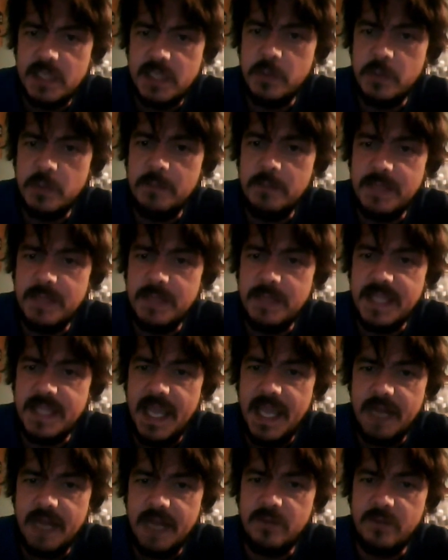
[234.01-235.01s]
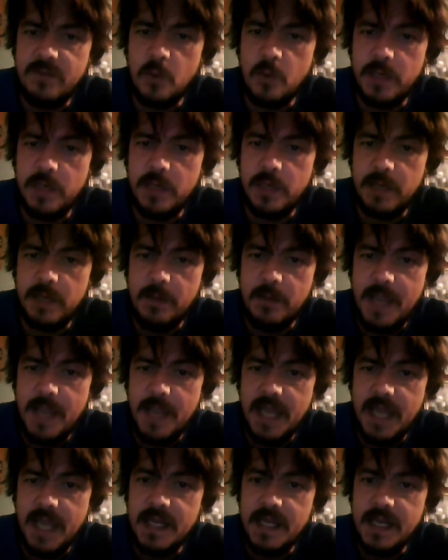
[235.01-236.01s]
to admit the head of an ordinary
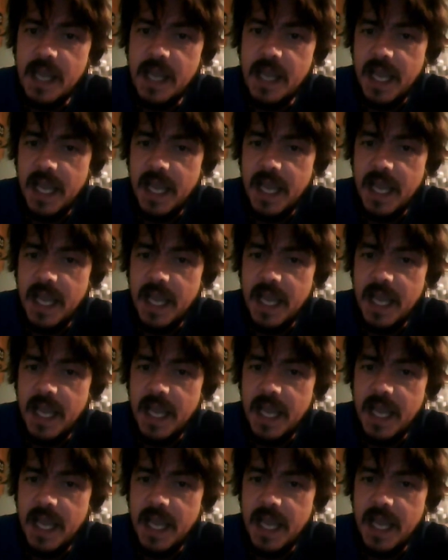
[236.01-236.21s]
man,